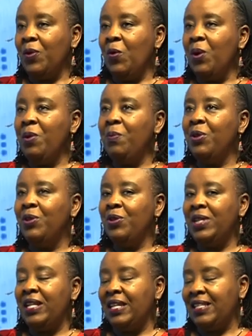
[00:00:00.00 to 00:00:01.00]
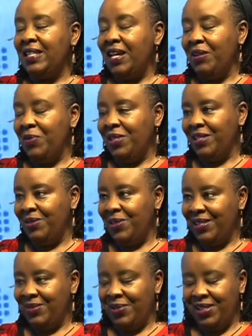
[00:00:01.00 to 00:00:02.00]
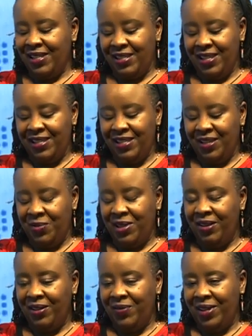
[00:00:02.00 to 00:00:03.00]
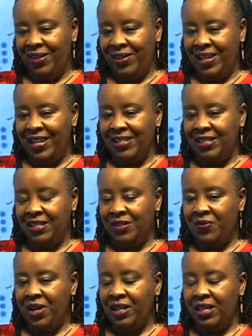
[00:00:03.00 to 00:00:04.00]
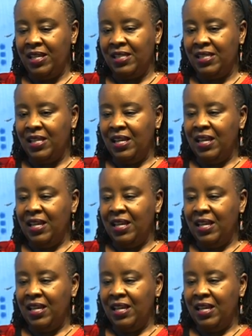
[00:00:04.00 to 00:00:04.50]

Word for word: What people do not understand, which is, which is, which, as I said, when they, when they realize it is funny, is